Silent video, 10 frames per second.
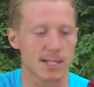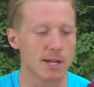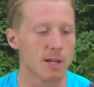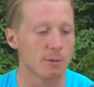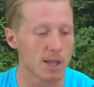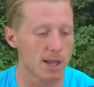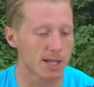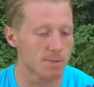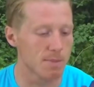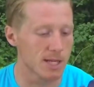I don't know whether
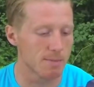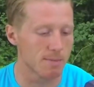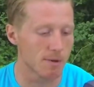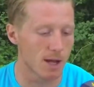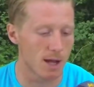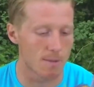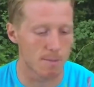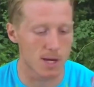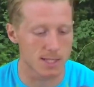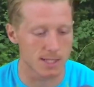that's me
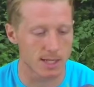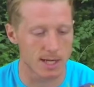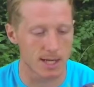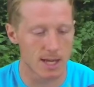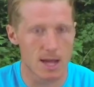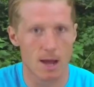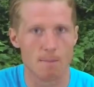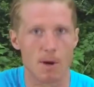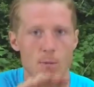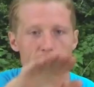personally,
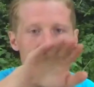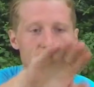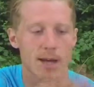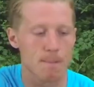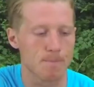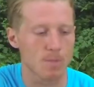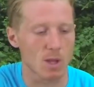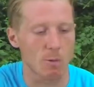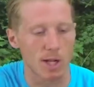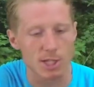but when I
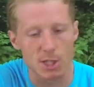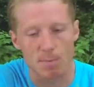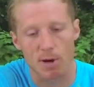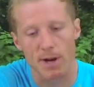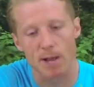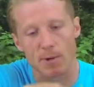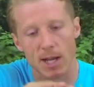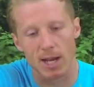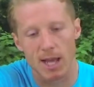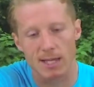do pronate when
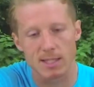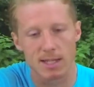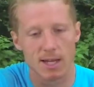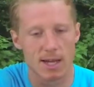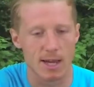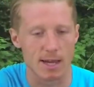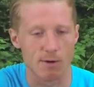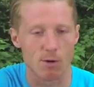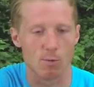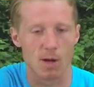I land,
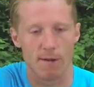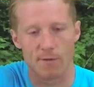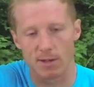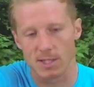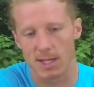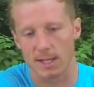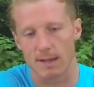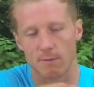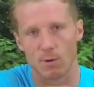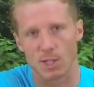it feels like
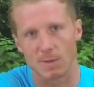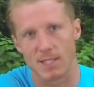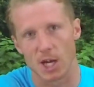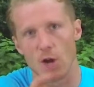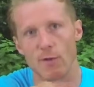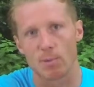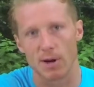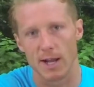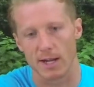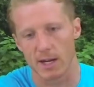it forces me to
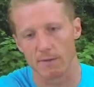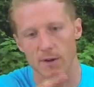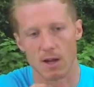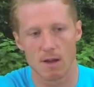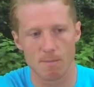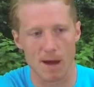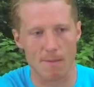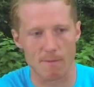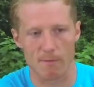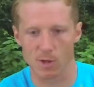over-pronate,
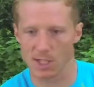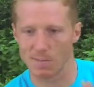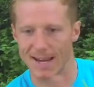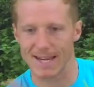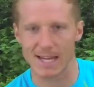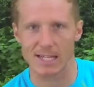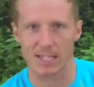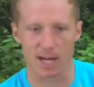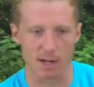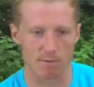and forces my knee
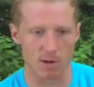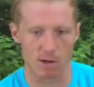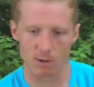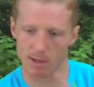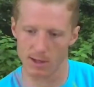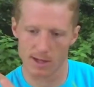to kind of roll